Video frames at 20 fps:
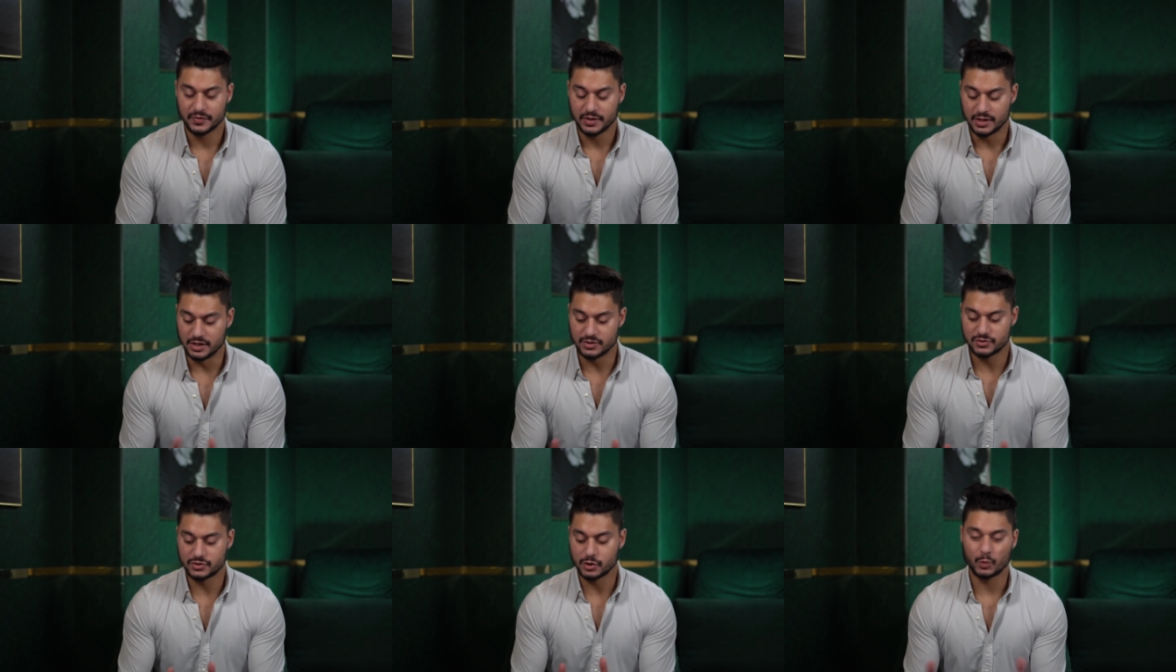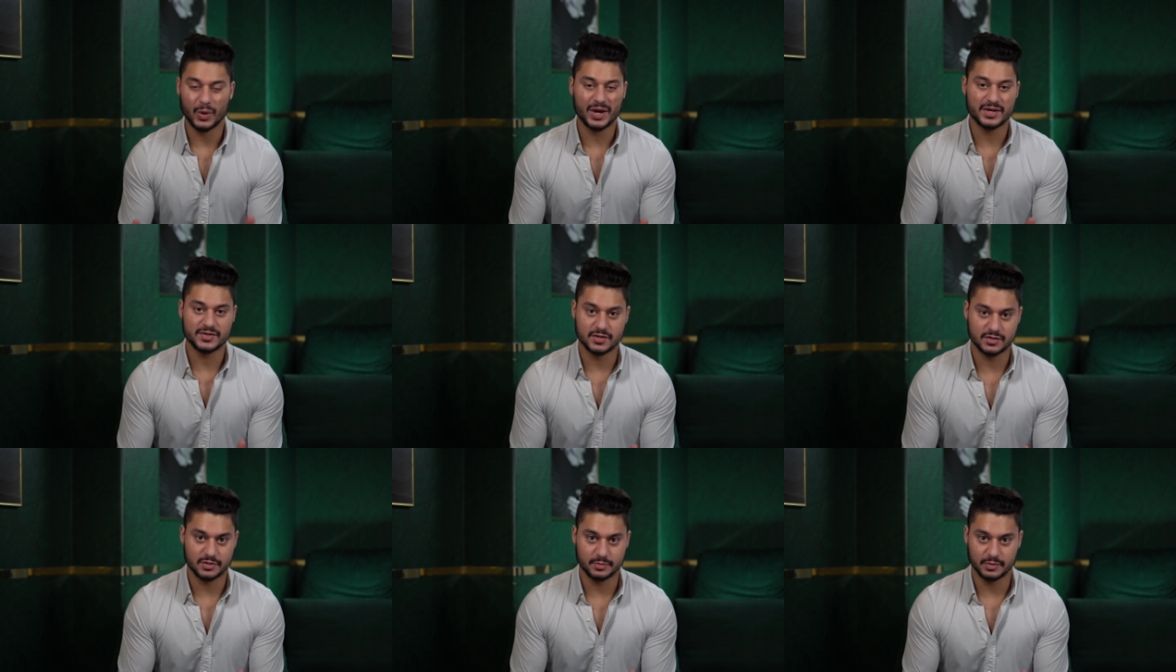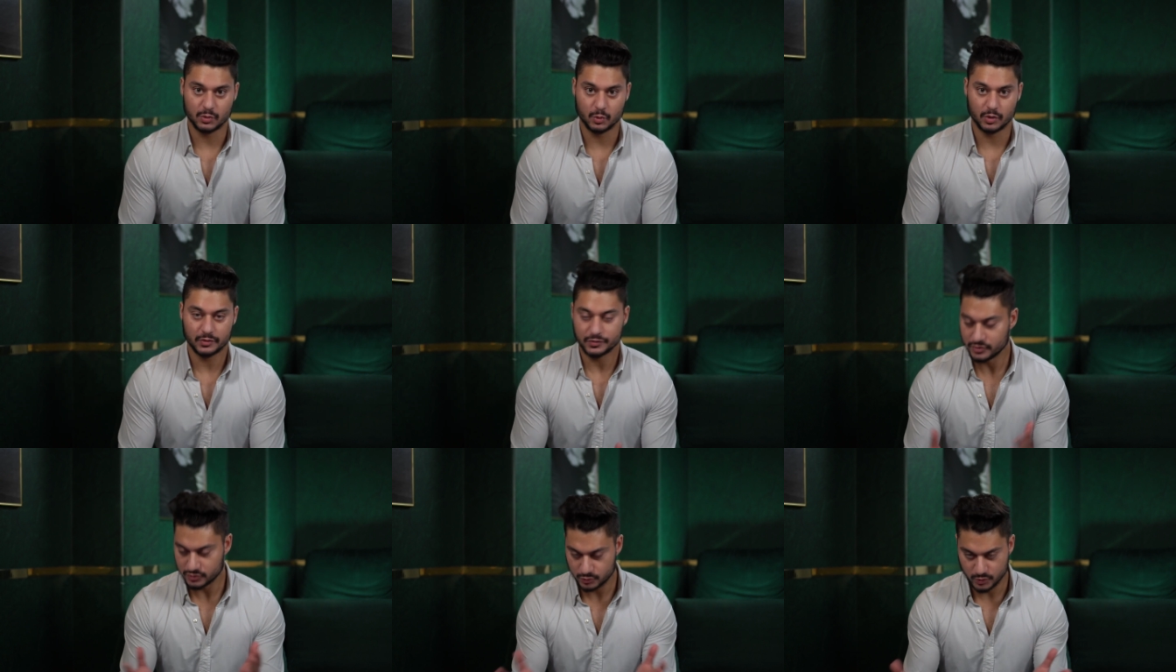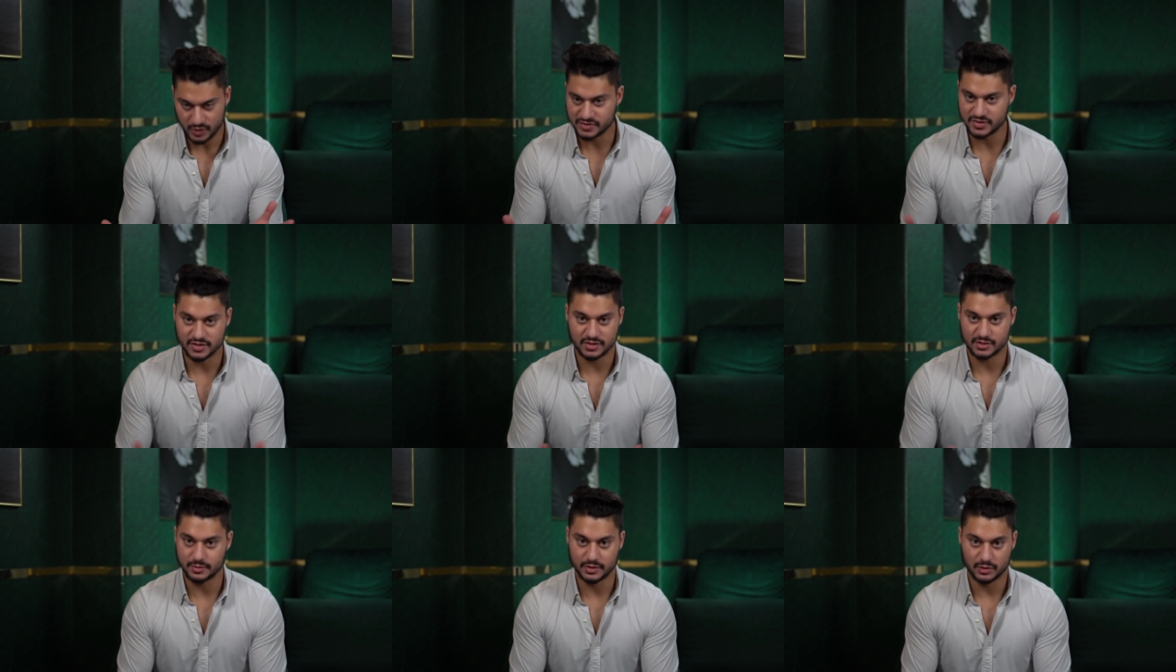Is there racism in the world? There's
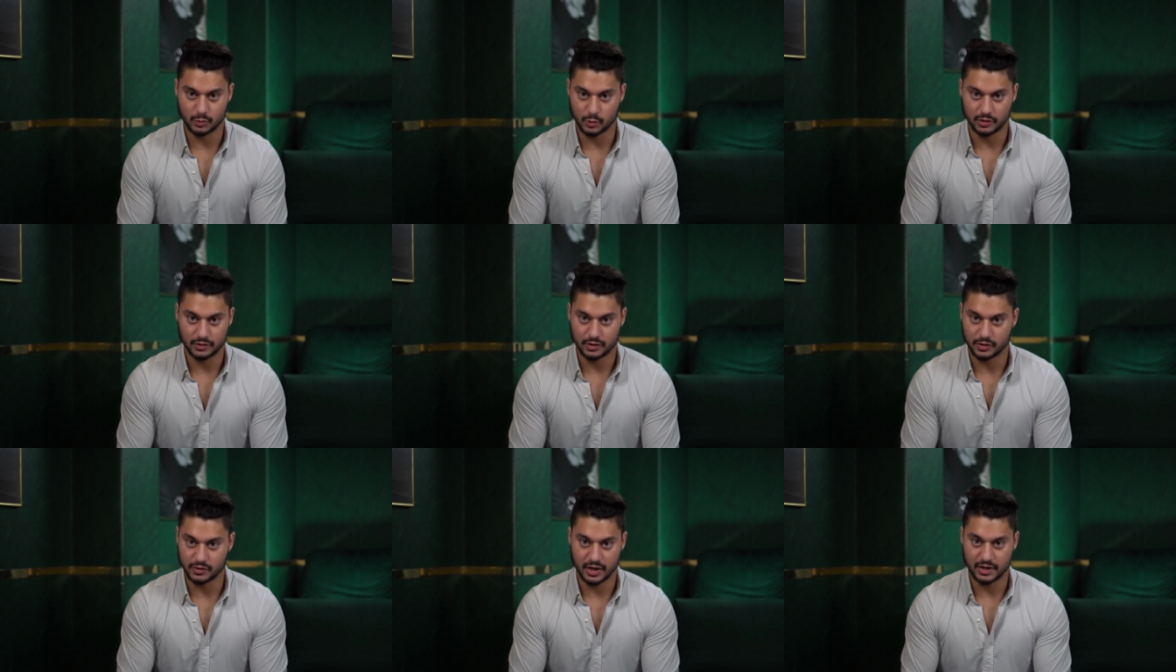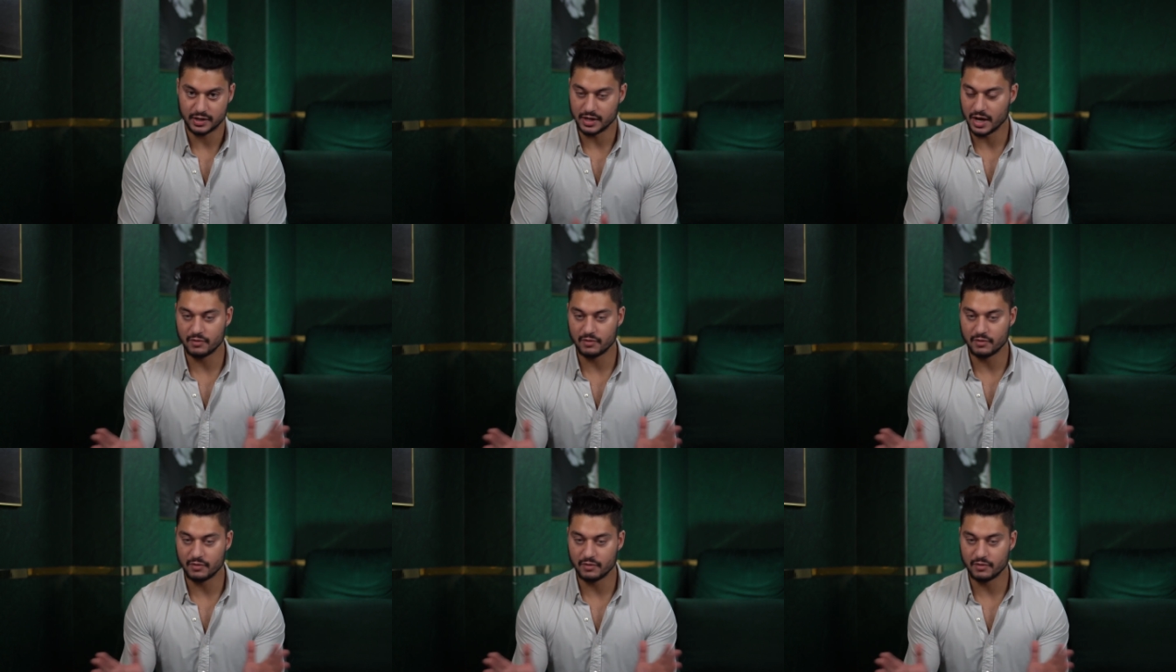racism in the world, okay?